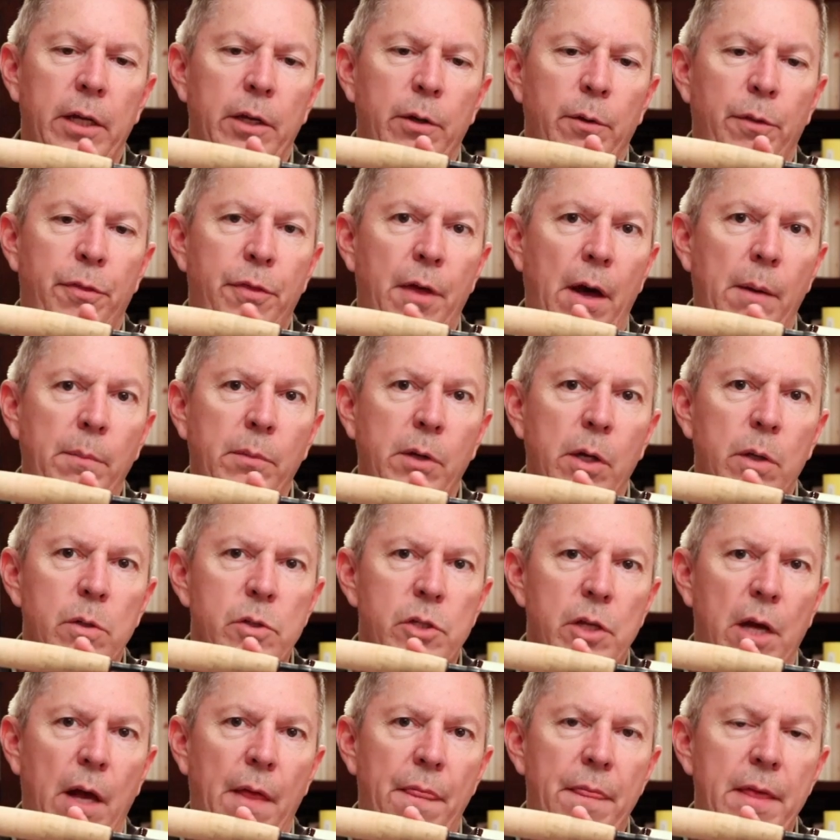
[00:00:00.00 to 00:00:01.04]
Your thumb
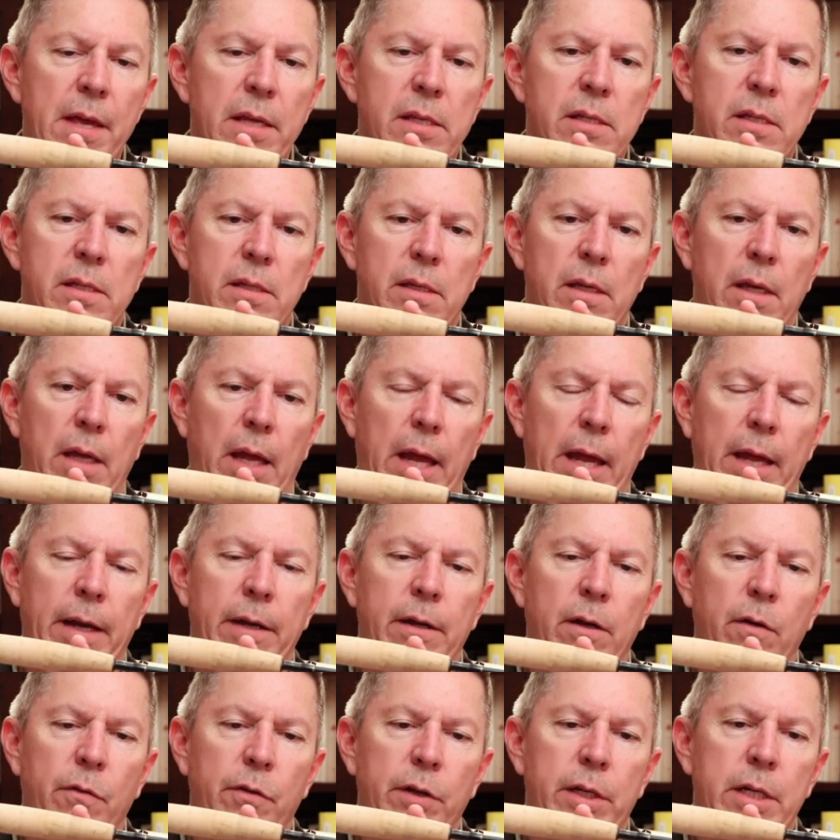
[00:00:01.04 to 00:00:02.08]
goes on this
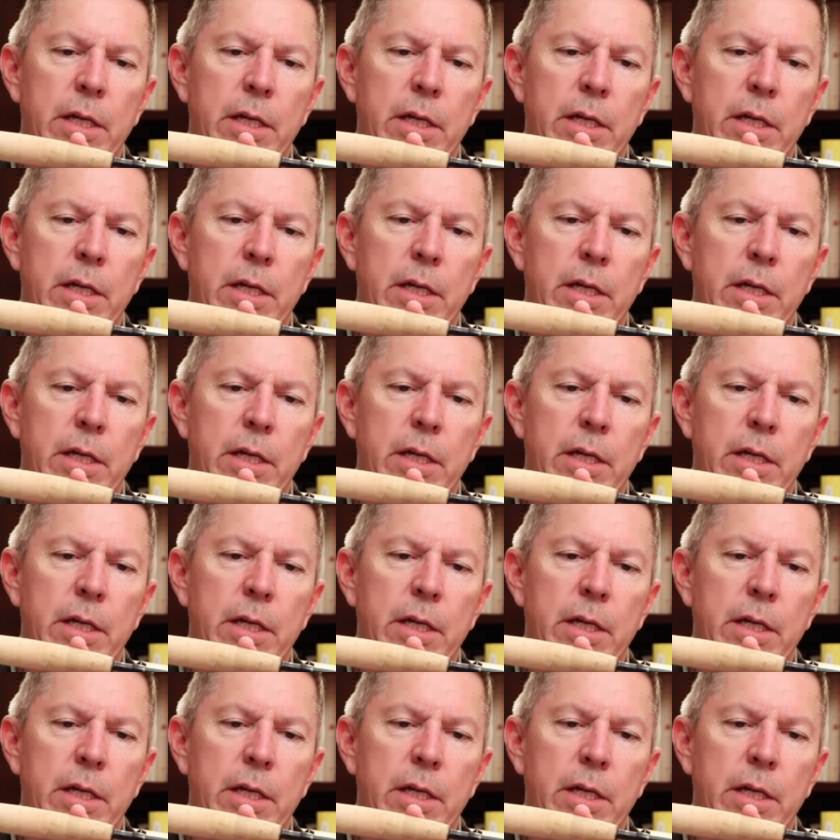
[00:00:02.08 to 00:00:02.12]
end over